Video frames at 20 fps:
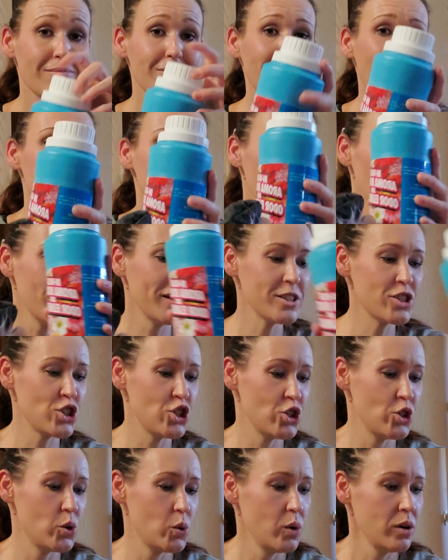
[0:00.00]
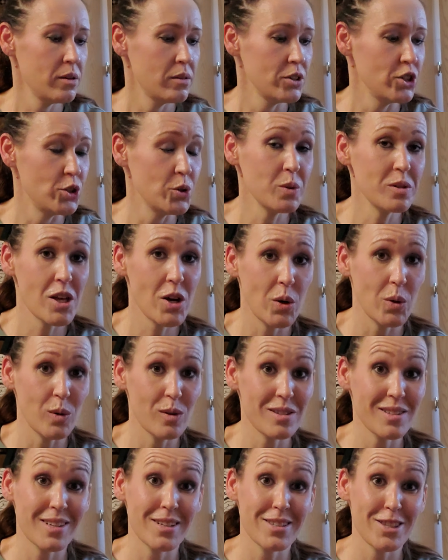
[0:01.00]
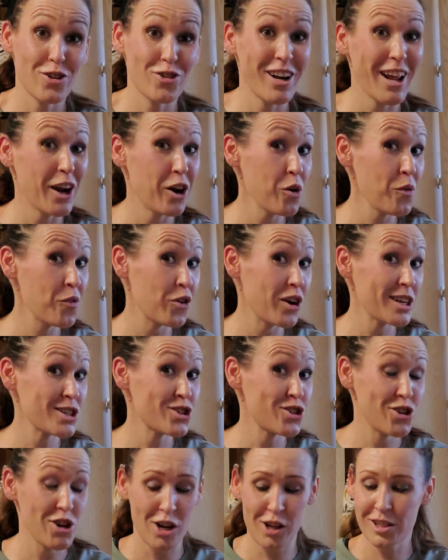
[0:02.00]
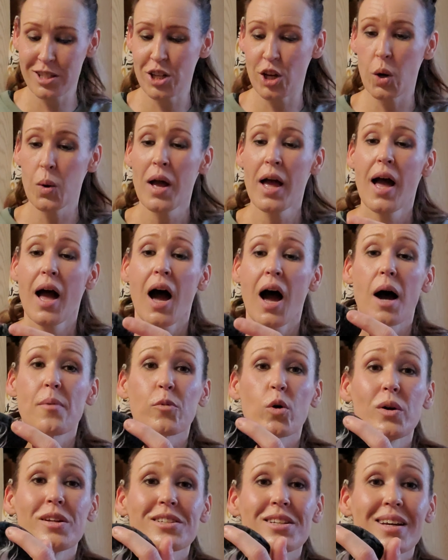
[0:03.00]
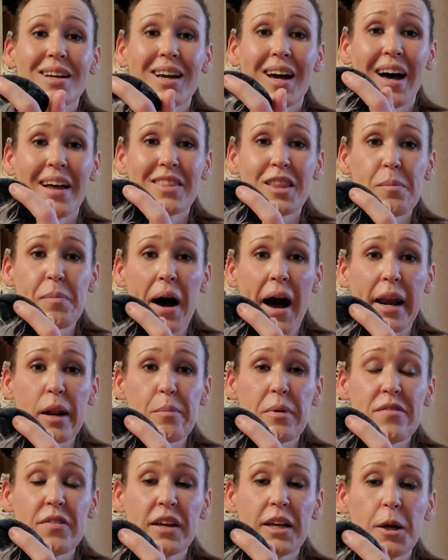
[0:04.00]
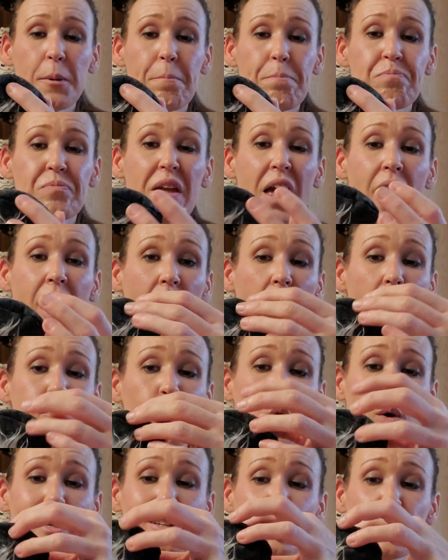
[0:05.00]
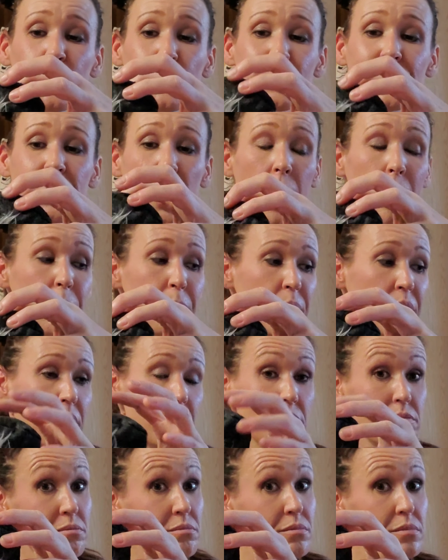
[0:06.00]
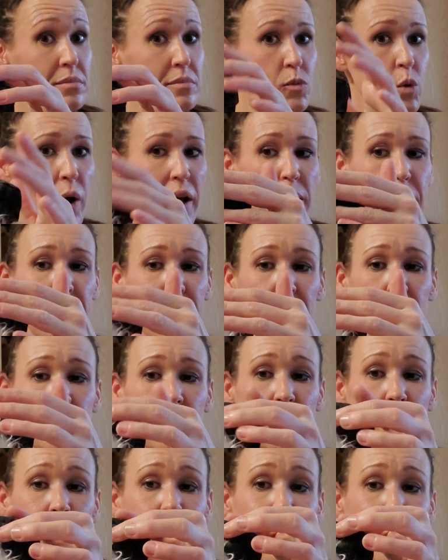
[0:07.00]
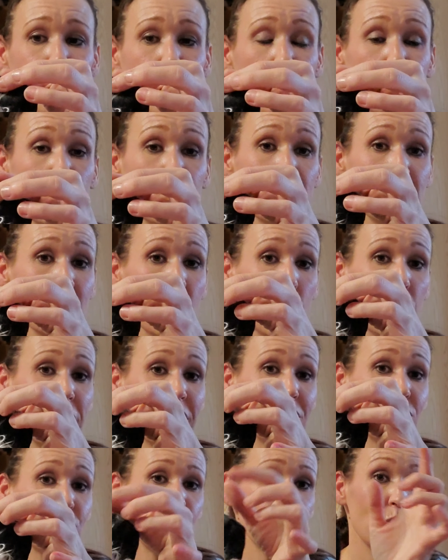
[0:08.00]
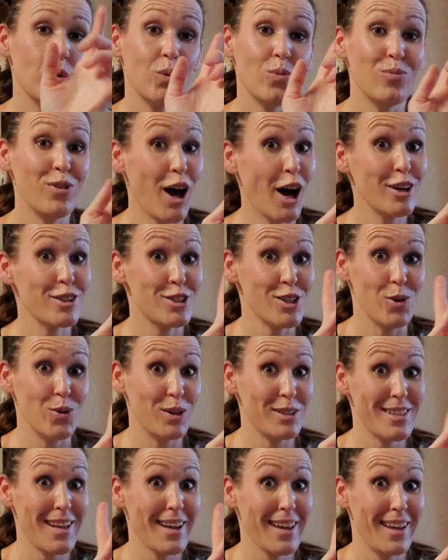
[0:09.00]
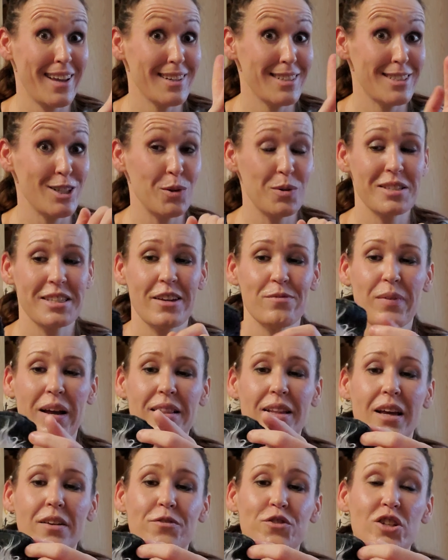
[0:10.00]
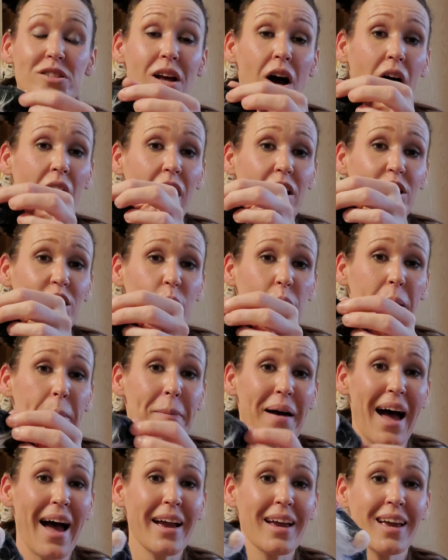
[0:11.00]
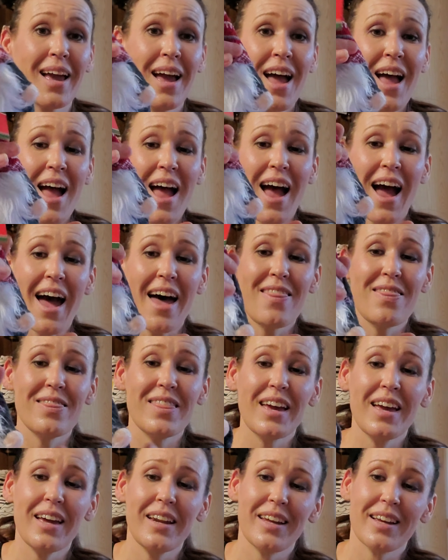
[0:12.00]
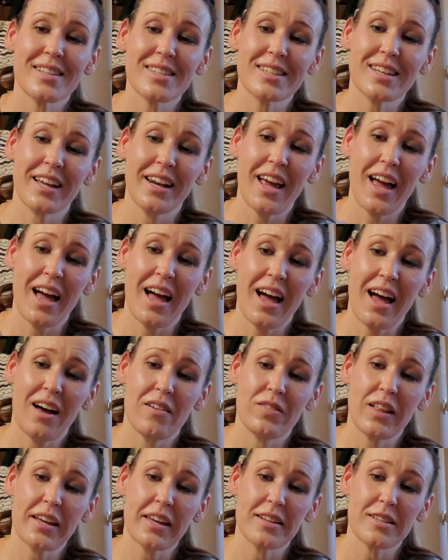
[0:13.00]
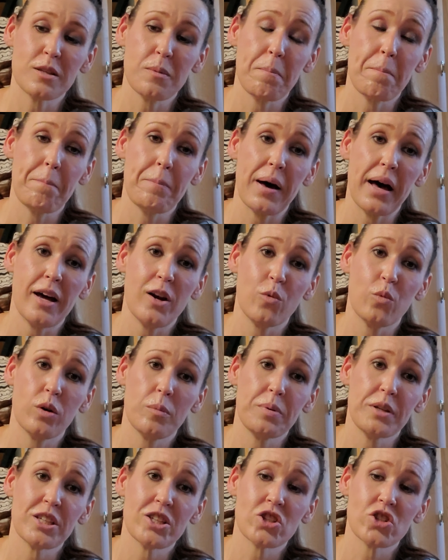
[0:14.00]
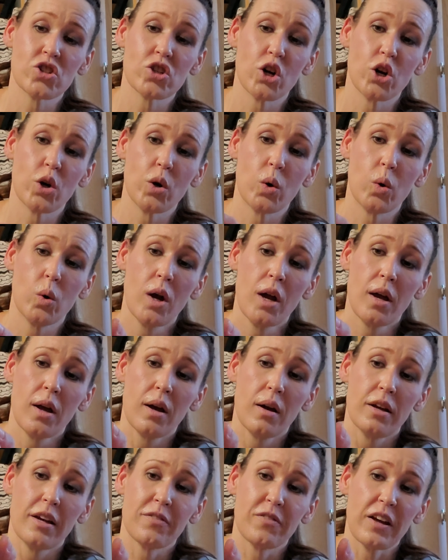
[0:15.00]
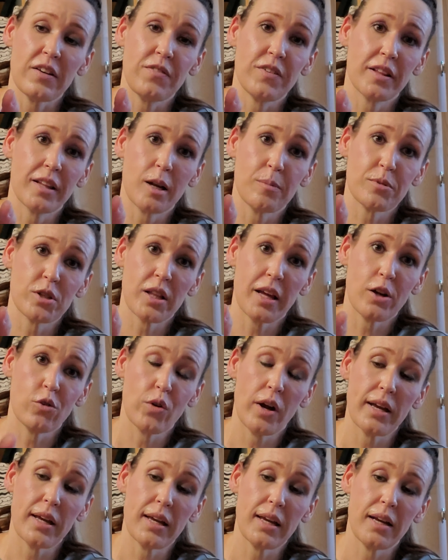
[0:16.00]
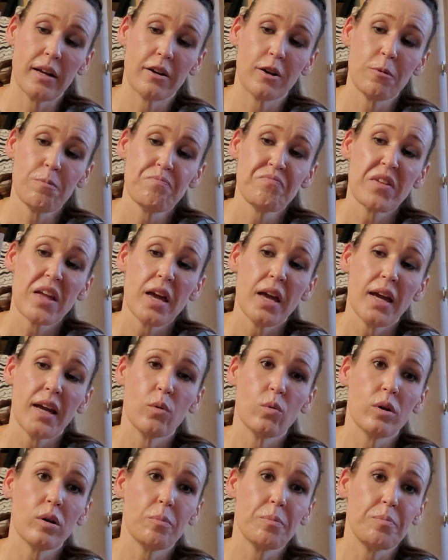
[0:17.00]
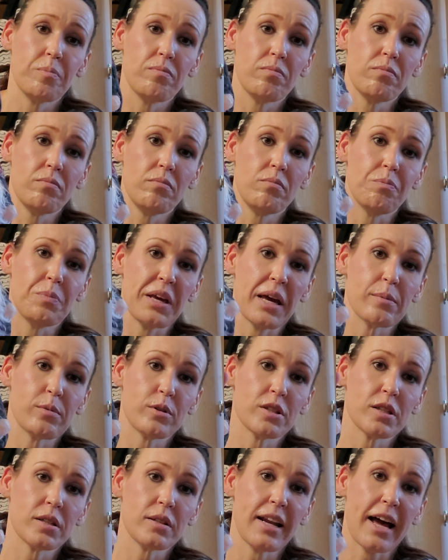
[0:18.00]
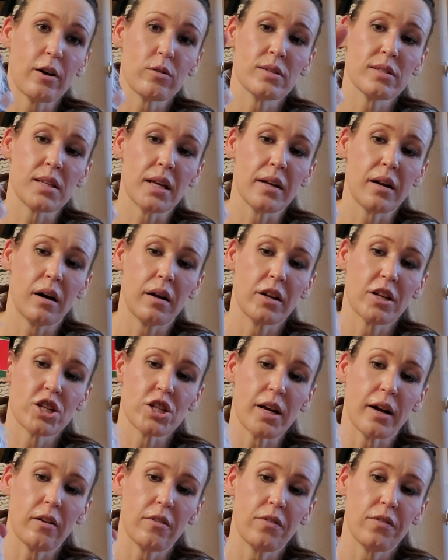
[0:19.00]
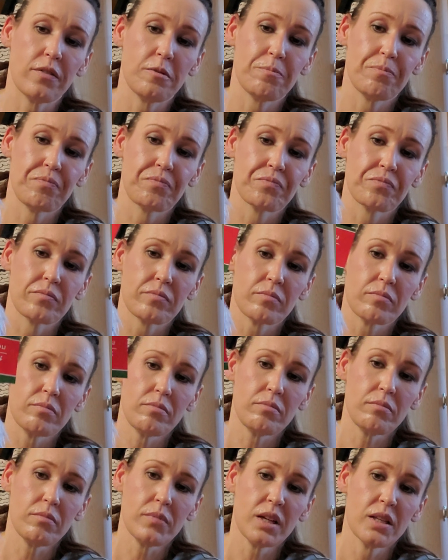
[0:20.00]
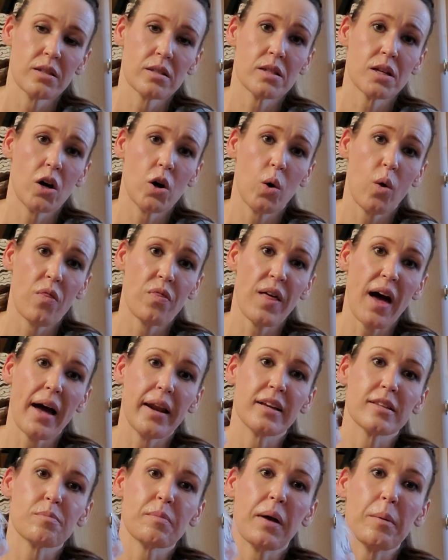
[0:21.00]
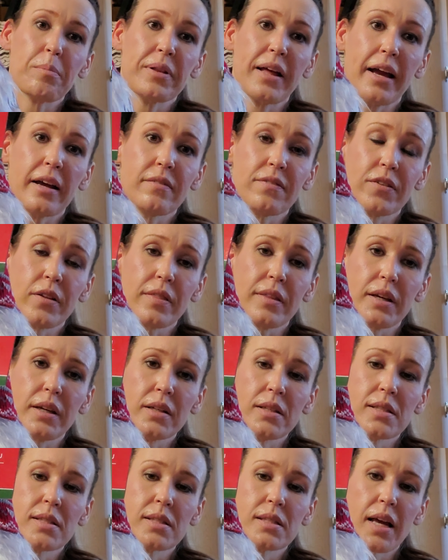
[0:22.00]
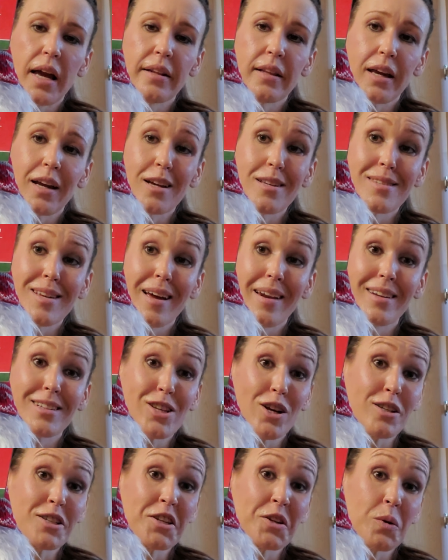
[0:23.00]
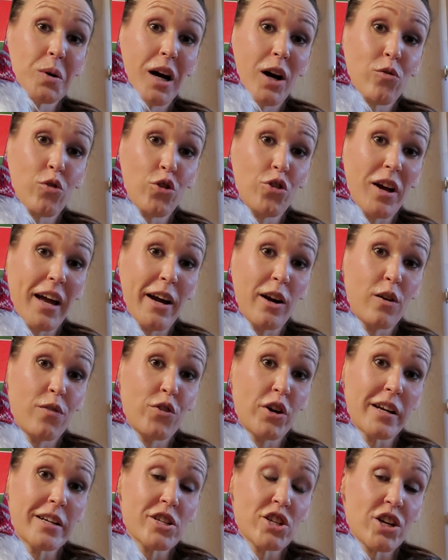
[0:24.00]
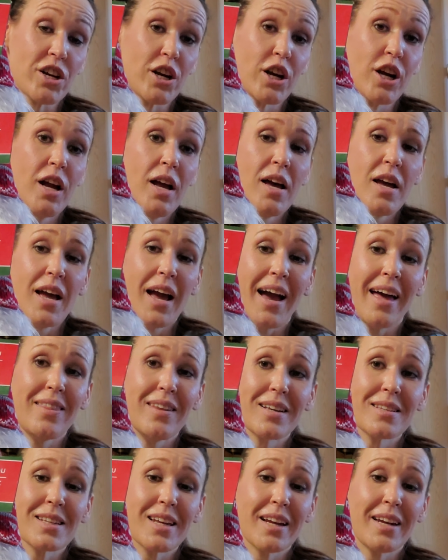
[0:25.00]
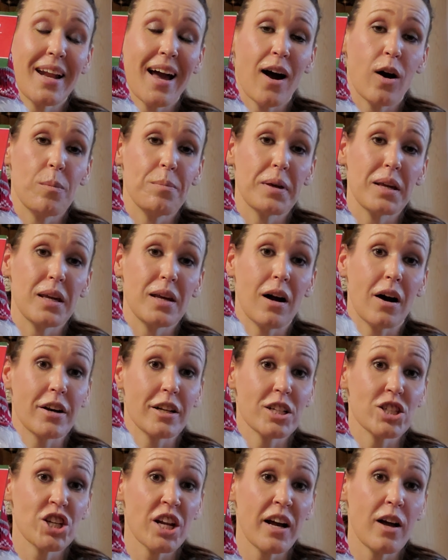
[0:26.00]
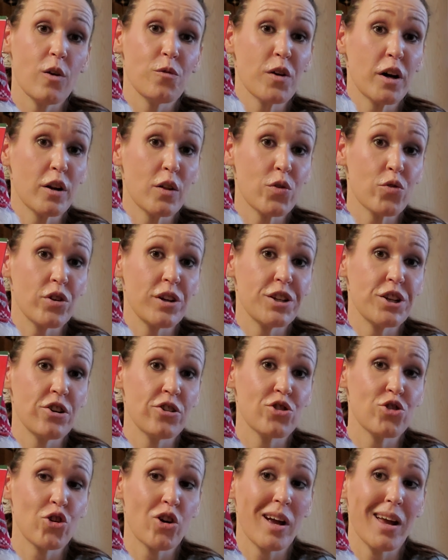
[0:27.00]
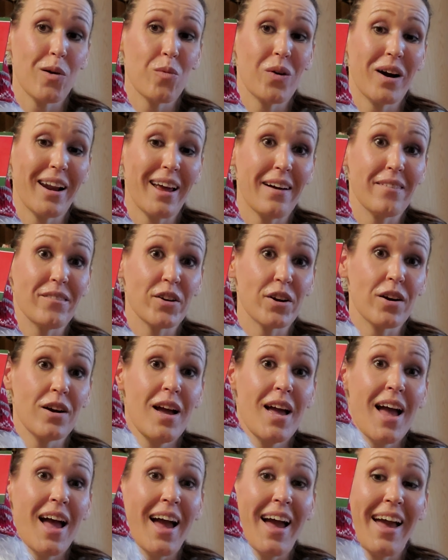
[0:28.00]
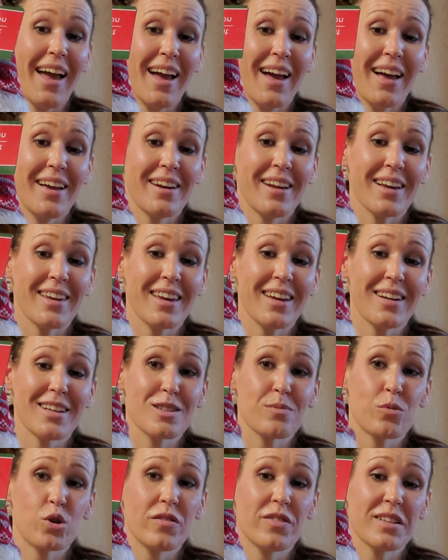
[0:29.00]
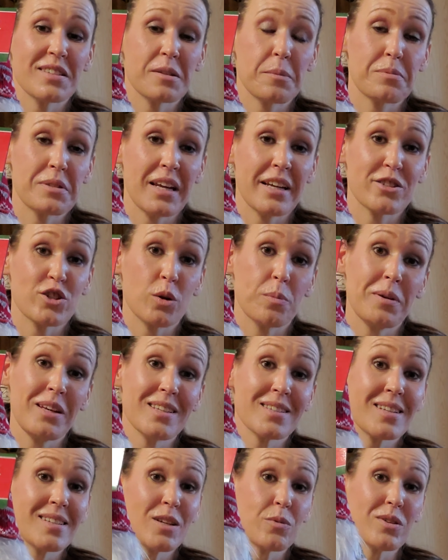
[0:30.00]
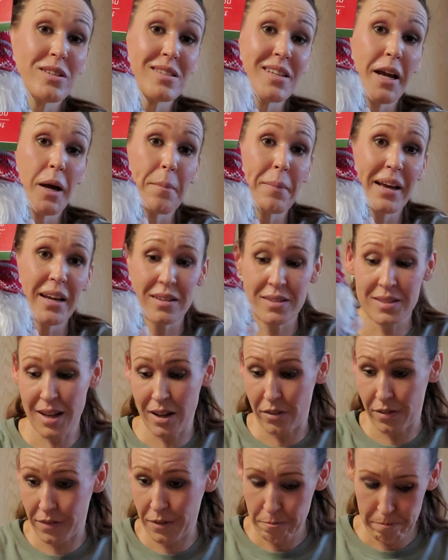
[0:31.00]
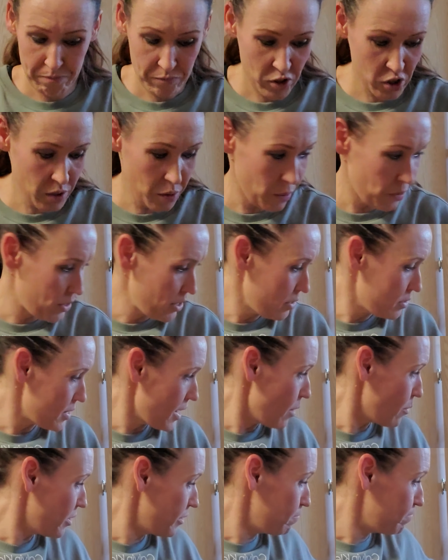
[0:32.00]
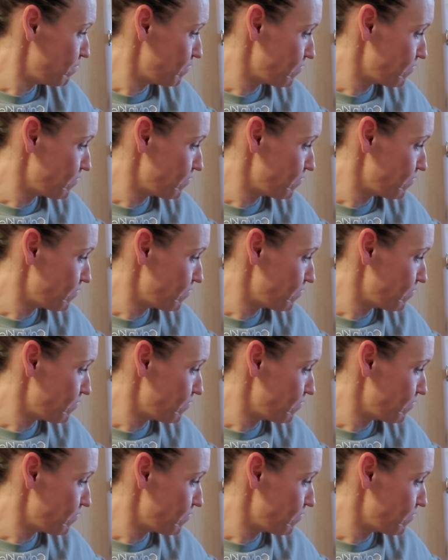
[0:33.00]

I'm going to use those because they're an air freshener also. I'm going to cut the bottom of him. I'm going to dump quite a bit in here and then I'm just going to not sew because I can't sew to save my life. Just hot glue it back and then it's gonna have like its butt will be so, if I fill it up to like right here, it will be able to now sit on a shelf. So that is my plan for this. And like I said, it's also a root air freshener. And this can now be on a shelf, on a three-tier tray, whatever. And again, it's more of a substantial piece because it will stay up by itself. So there's that one.